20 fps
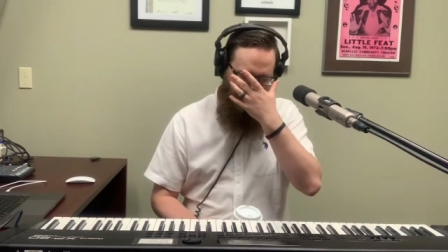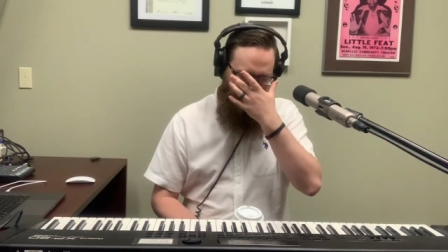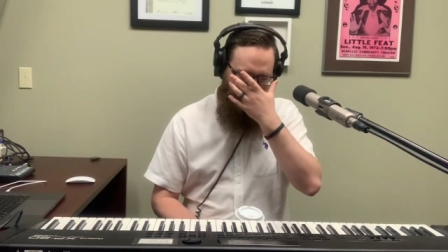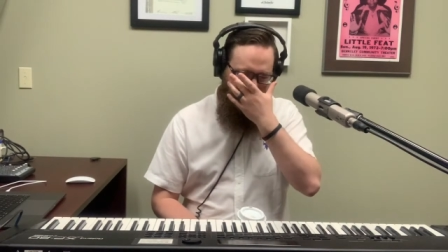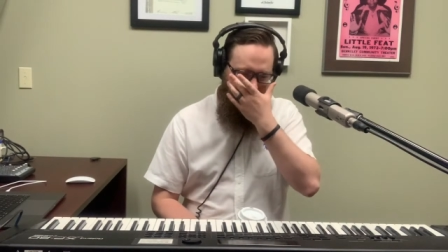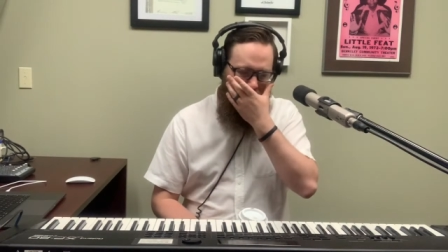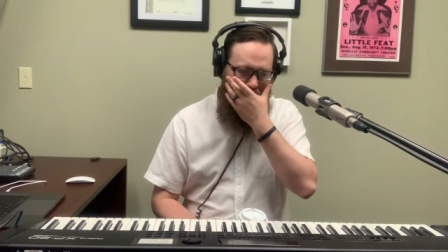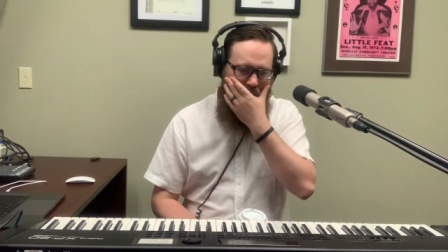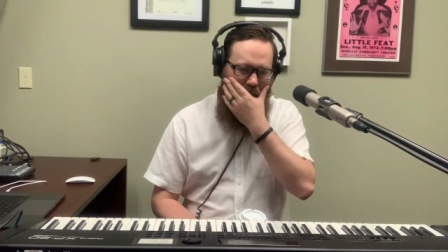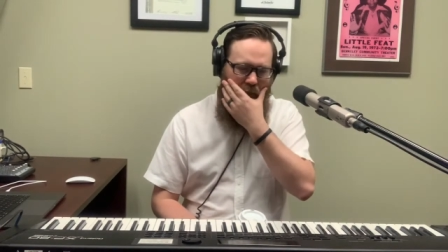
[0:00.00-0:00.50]

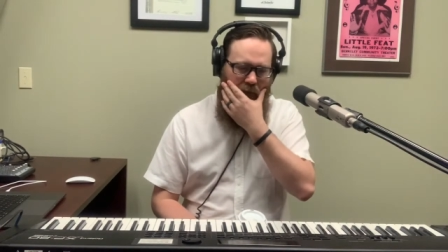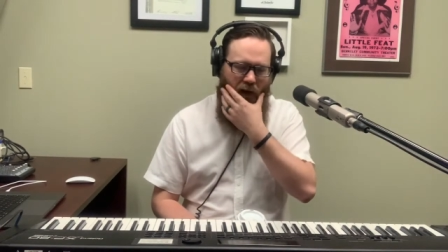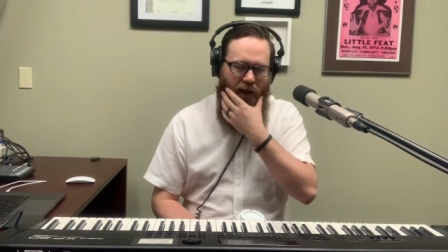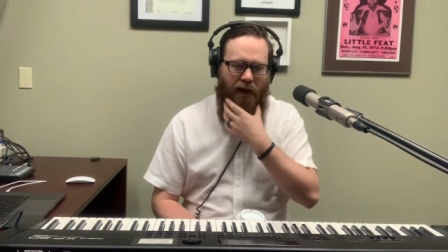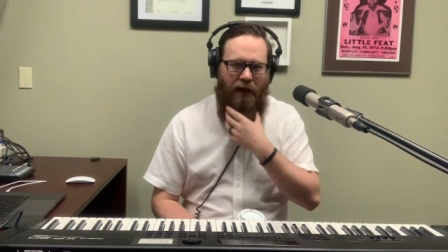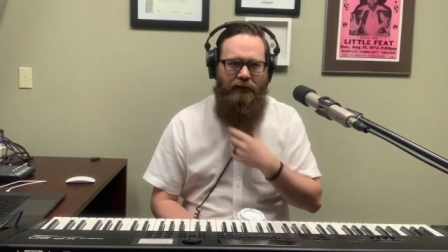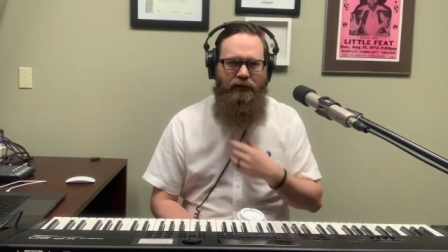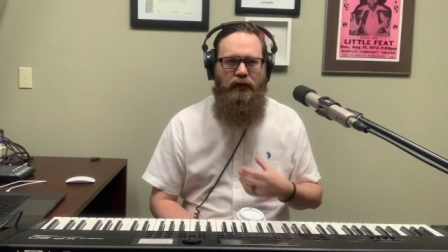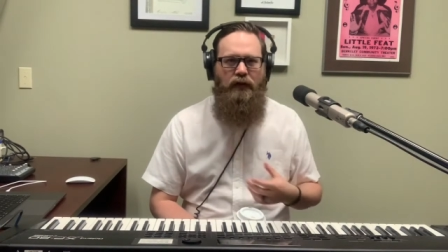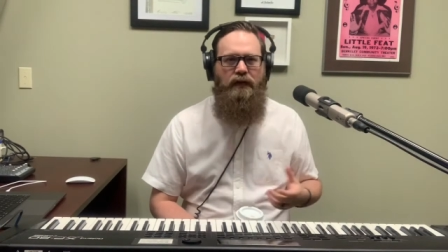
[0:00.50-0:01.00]
And
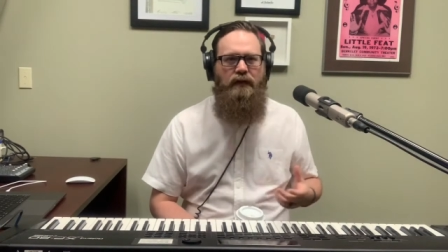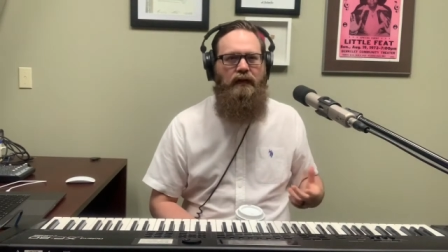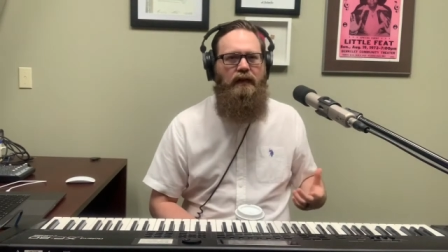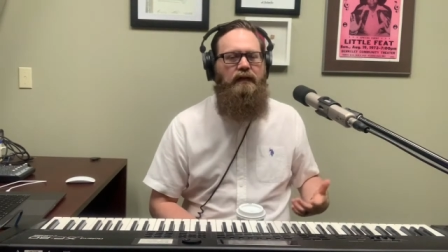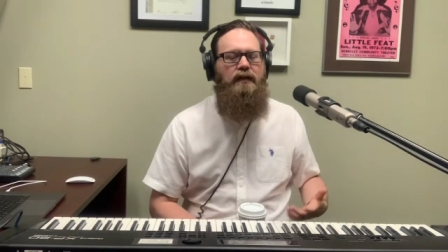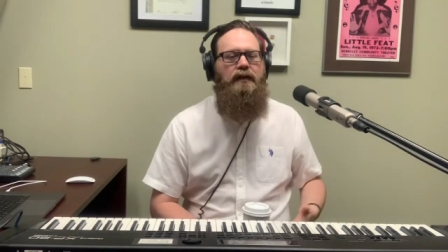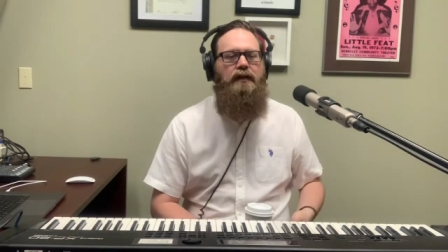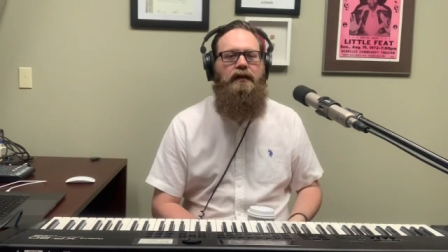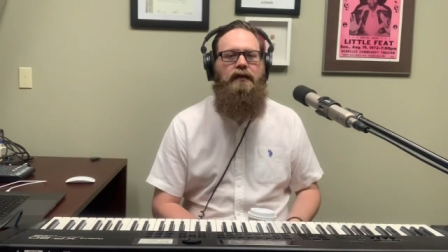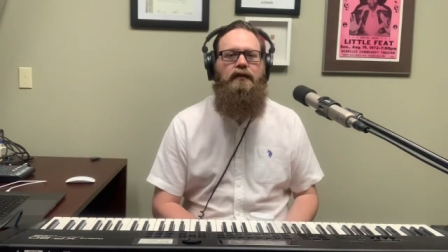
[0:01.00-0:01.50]
I've used
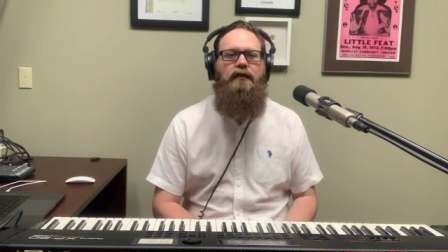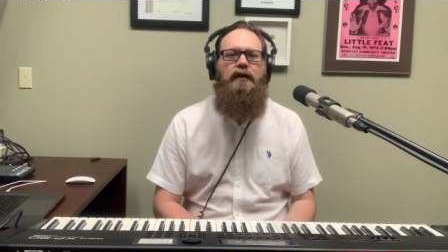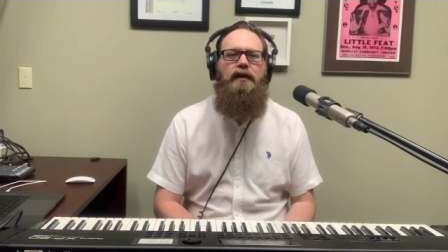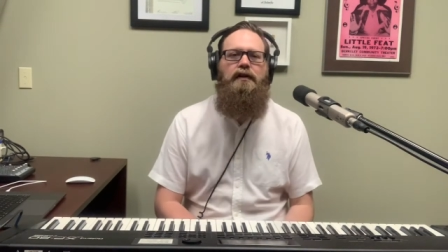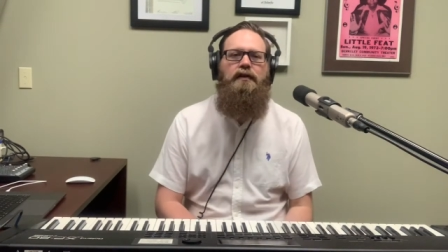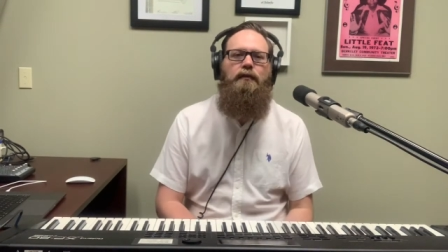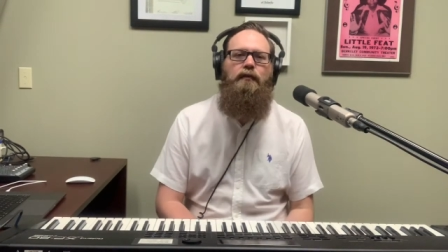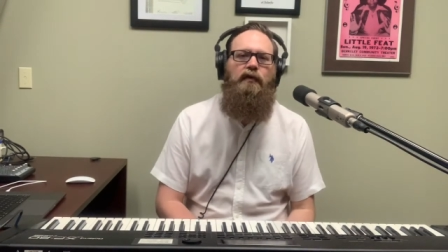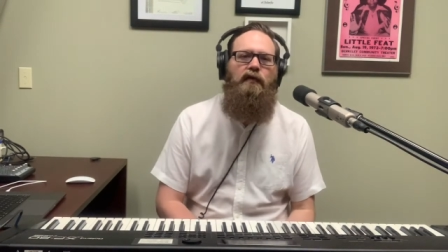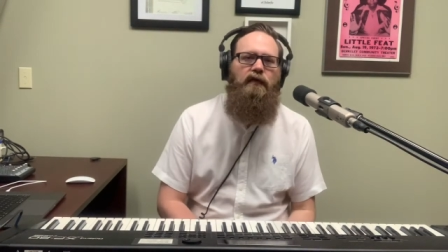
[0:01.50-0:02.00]
this
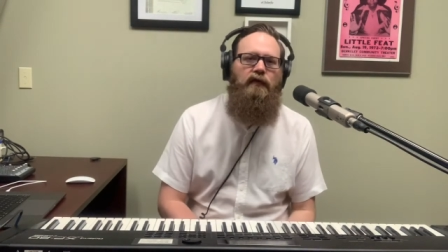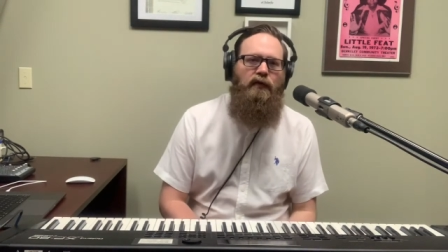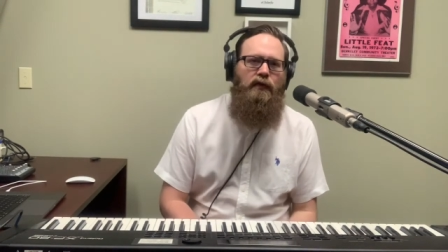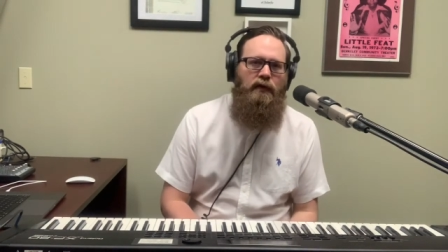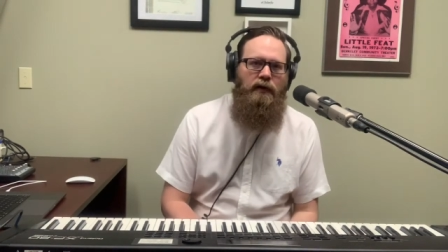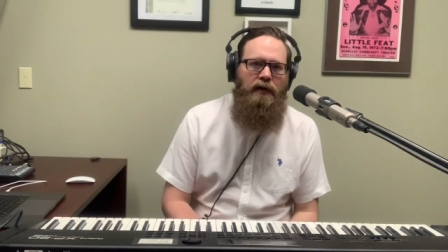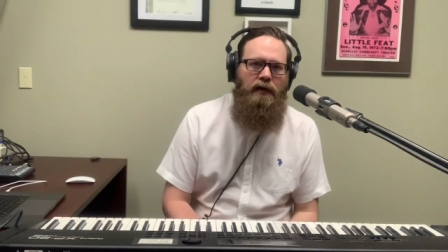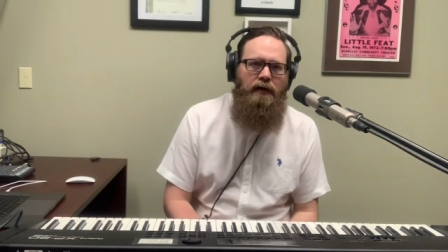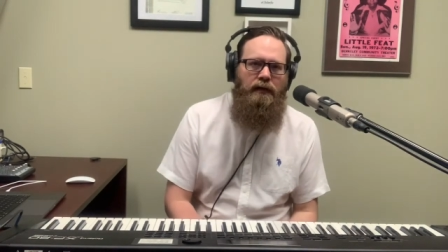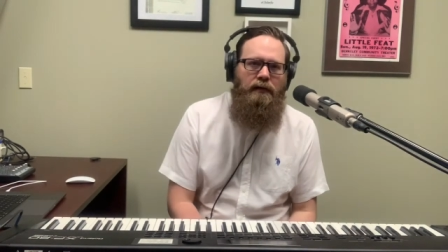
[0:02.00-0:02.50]
illustration
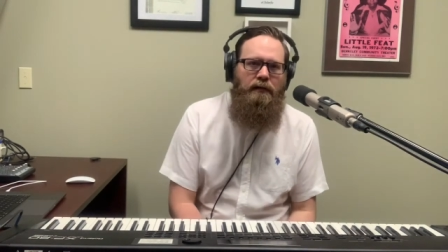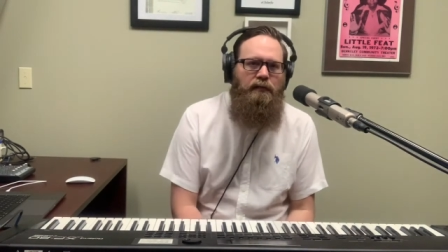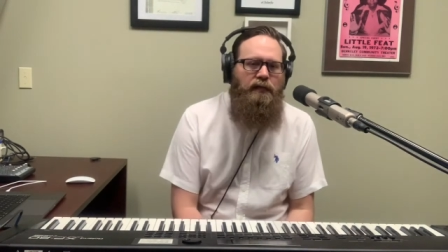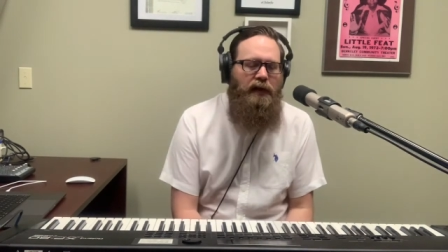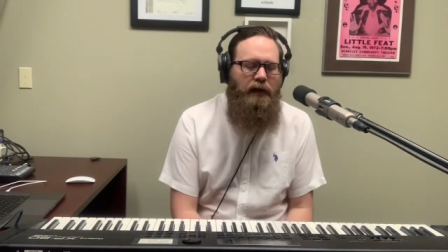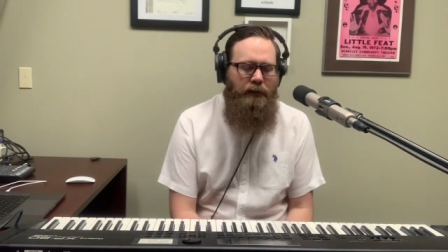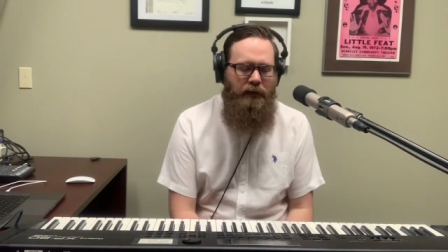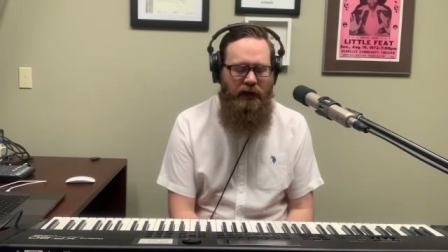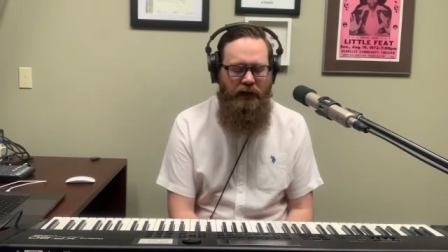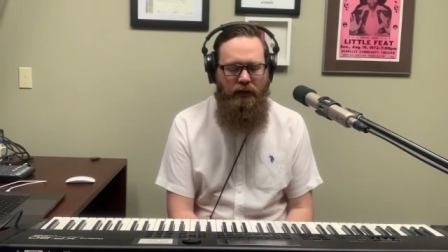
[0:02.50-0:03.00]
before, but
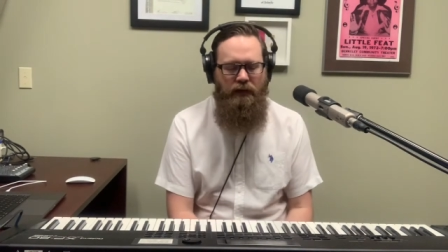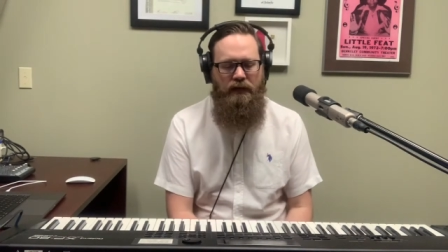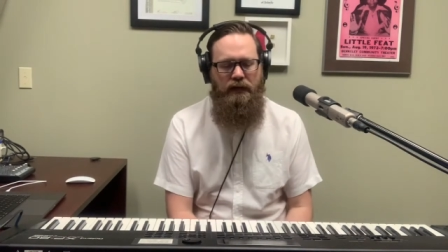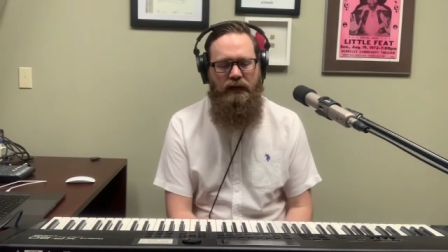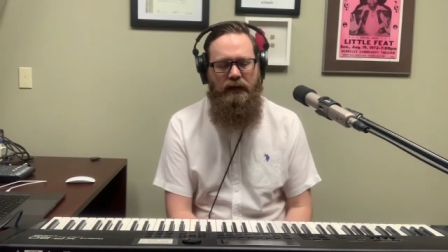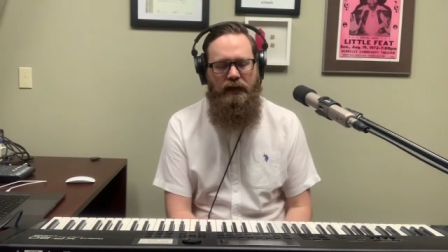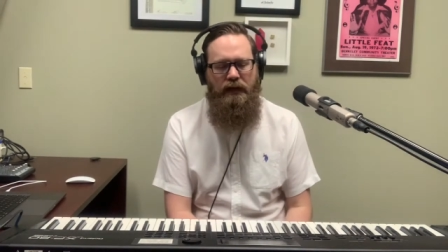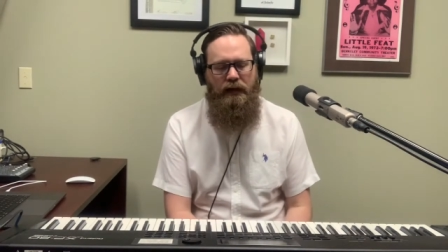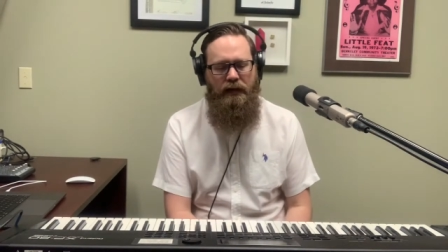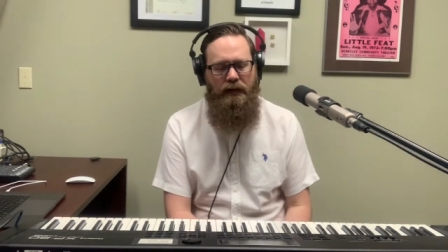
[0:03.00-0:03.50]
I'm going to use it
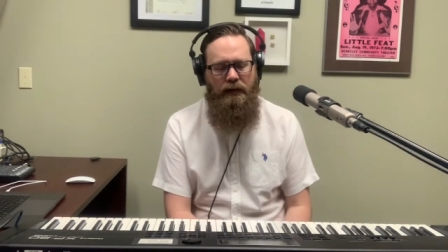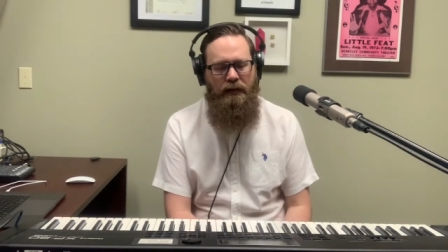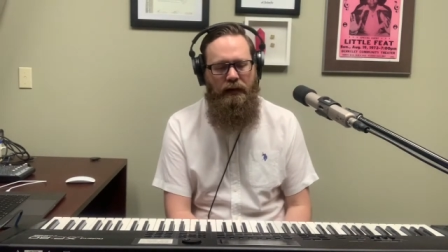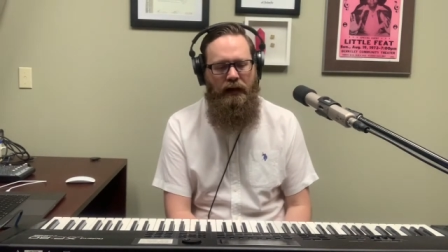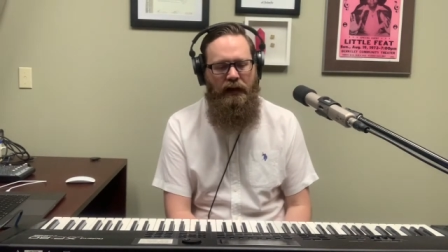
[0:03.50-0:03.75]
again.